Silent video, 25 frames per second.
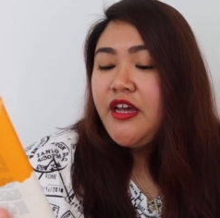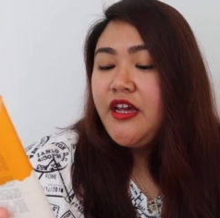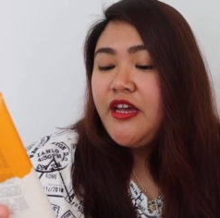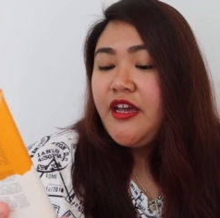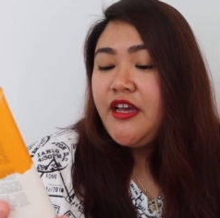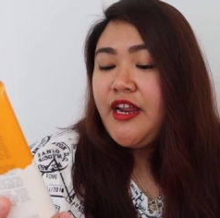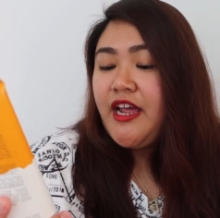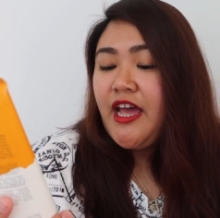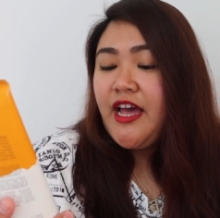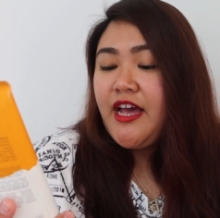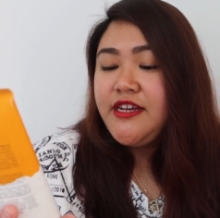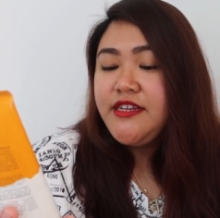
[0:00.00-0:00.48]

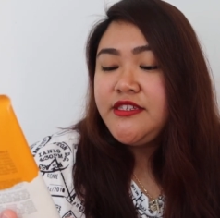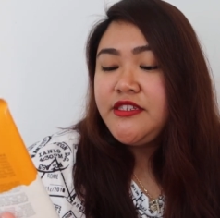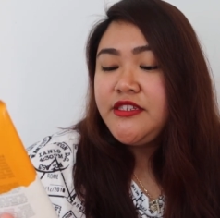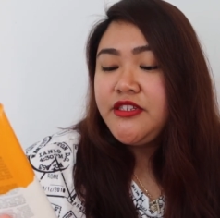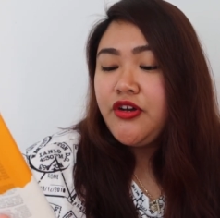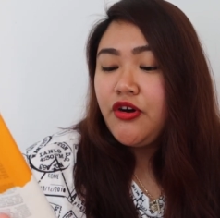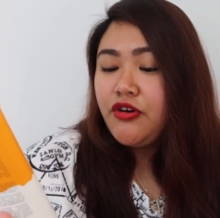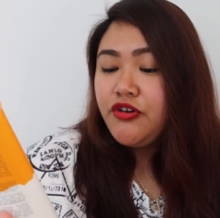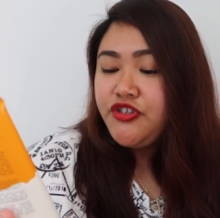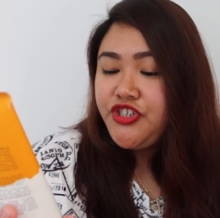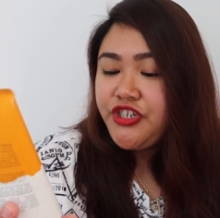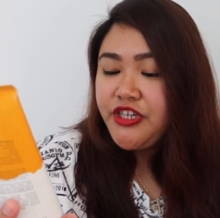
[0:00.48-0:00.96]
It
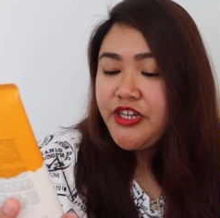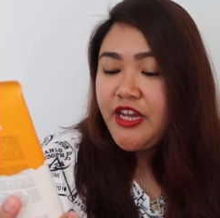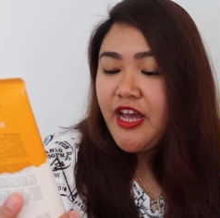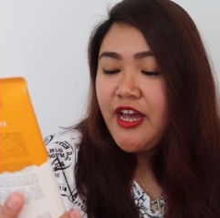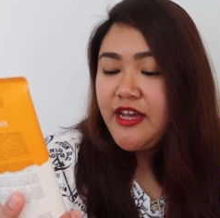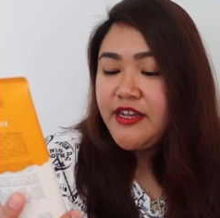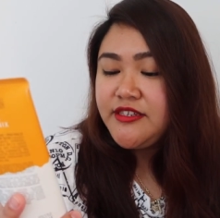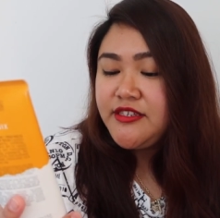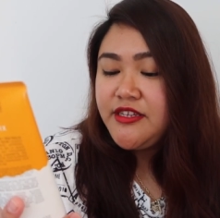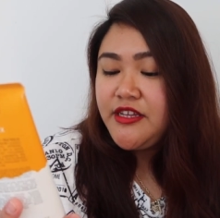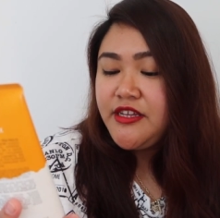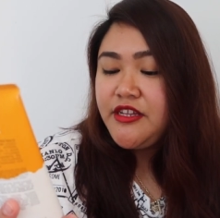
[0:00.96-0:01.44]
has kojic
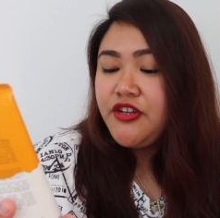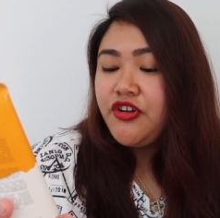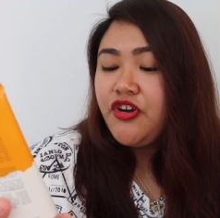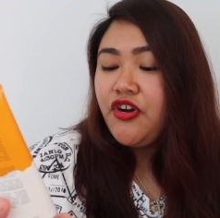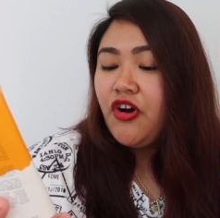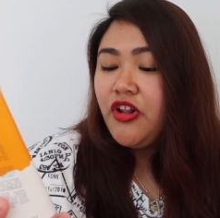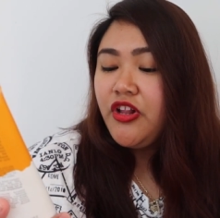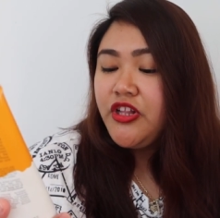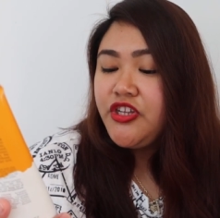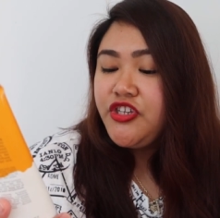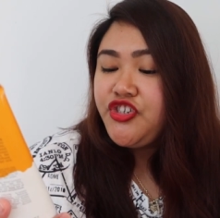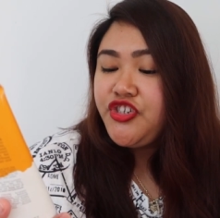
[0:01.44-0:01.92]
acid,
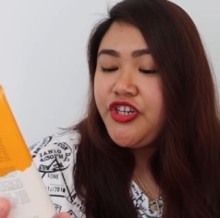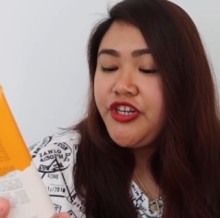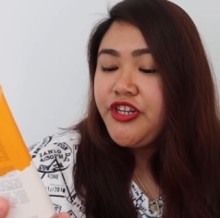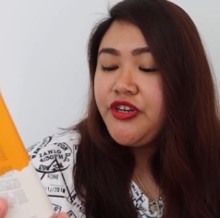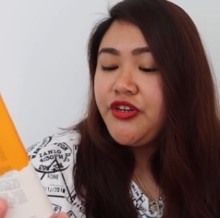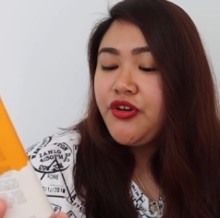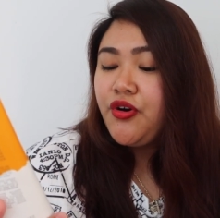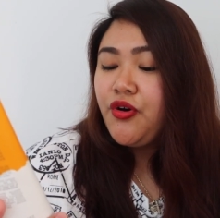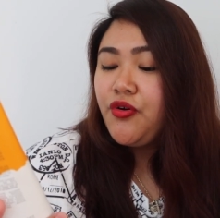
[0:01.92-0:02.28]
collagen,